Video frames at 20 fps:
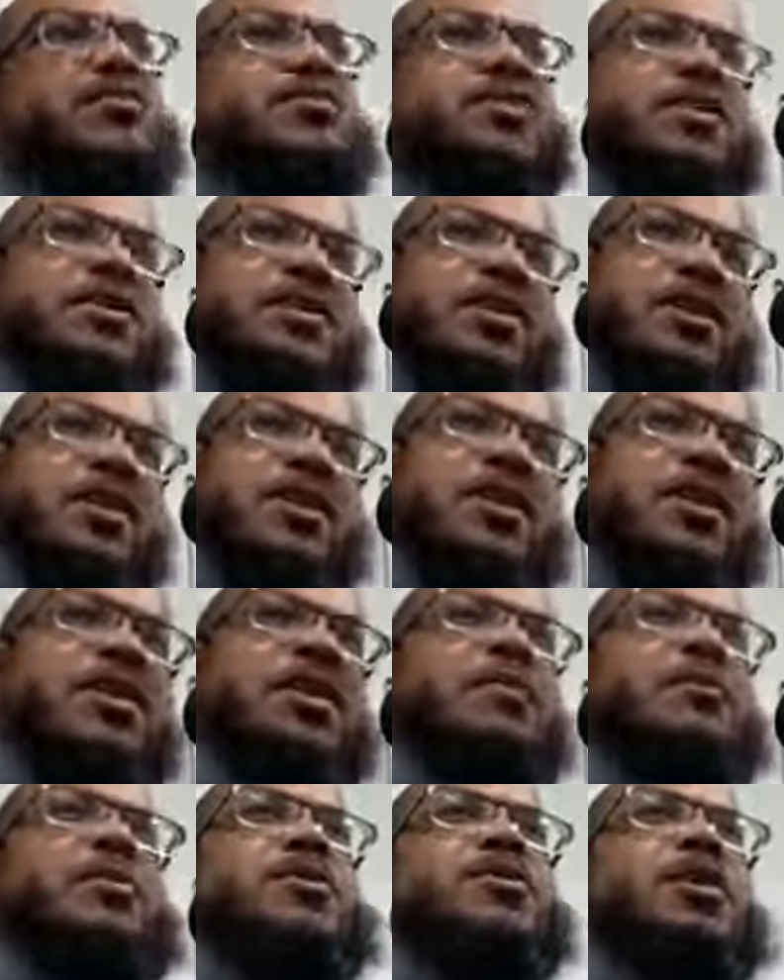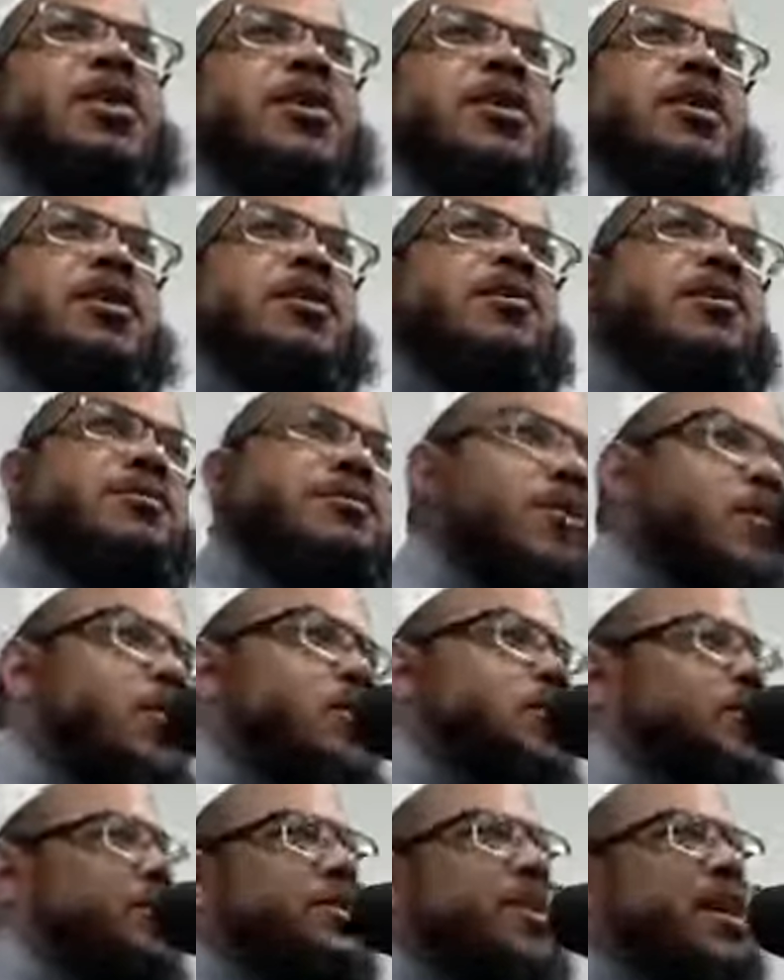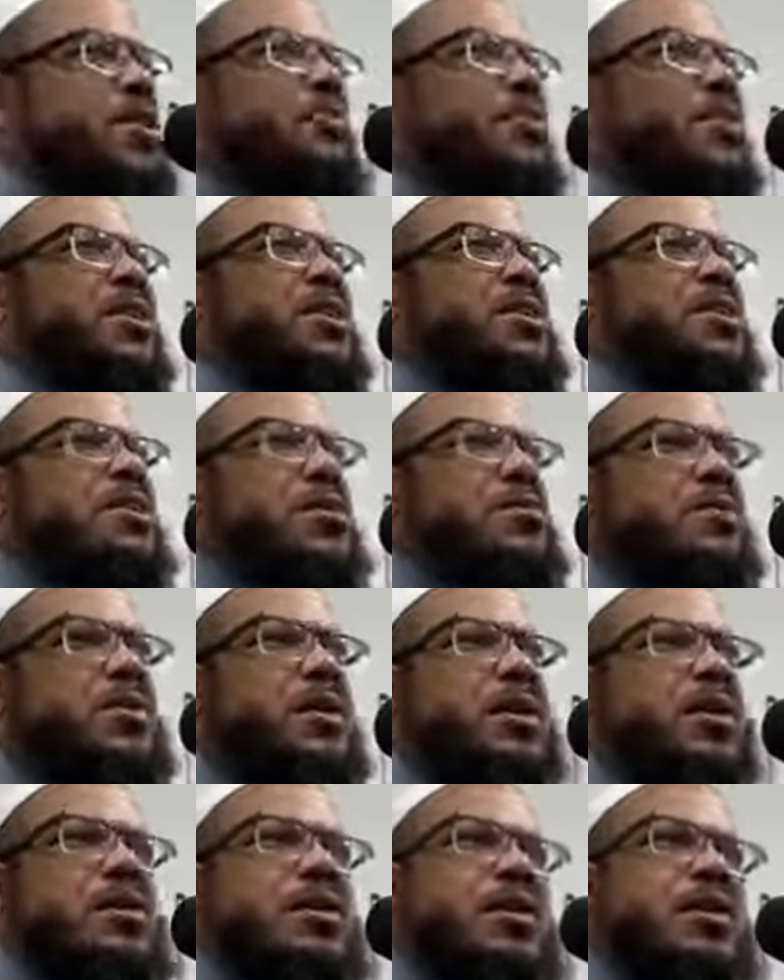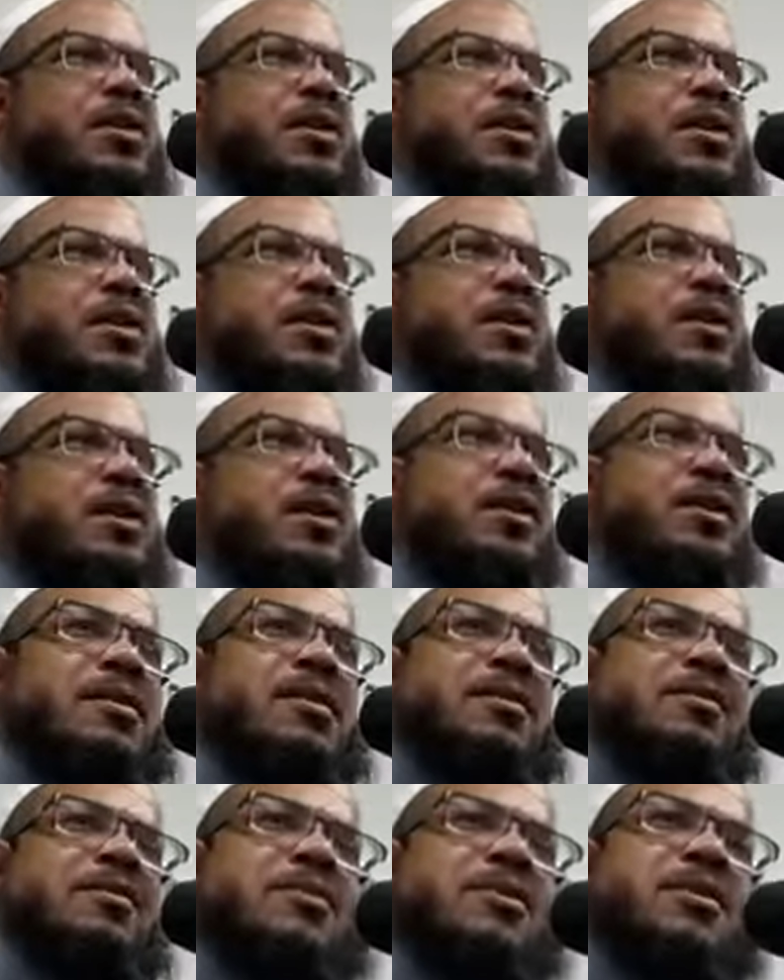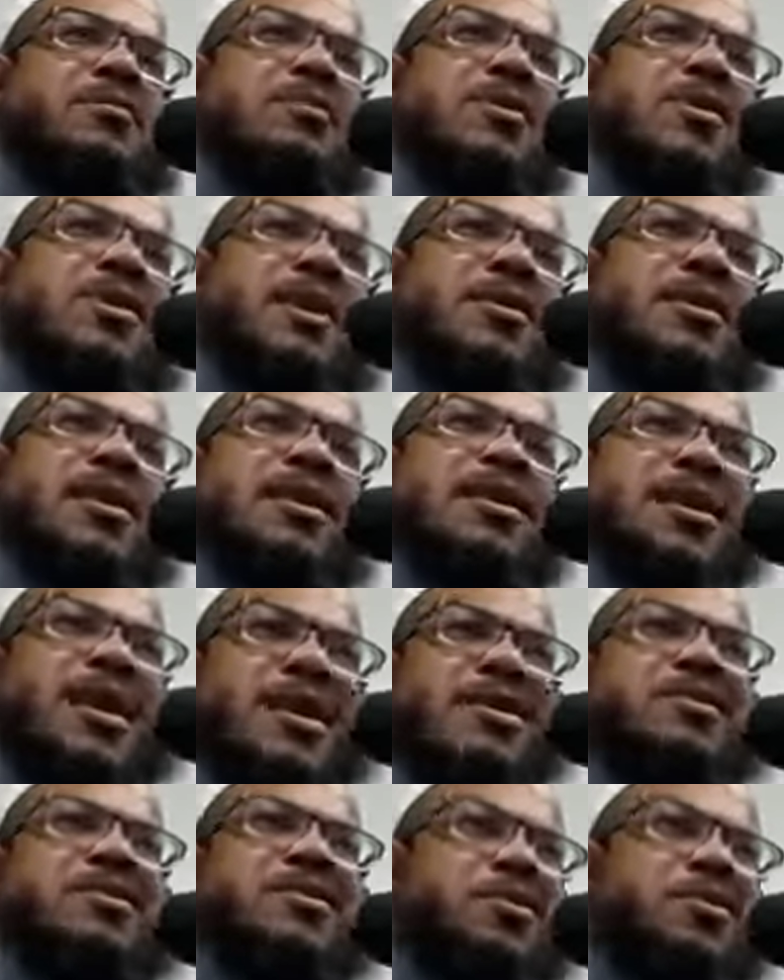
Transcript: and drink tea. But talking on the phone is not really something uh, something that they like